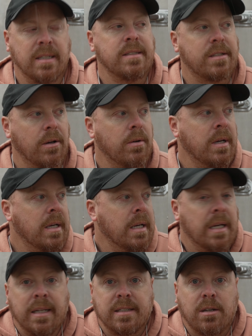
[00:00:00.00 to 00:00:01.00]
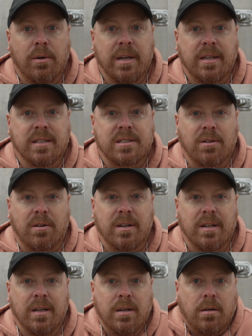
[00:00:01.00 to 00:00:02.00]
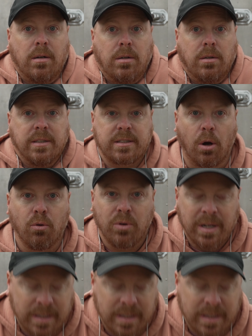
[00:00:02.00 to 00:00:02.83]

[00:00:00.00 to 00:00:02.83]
So let's go ahead and get started. Oh, it's cold.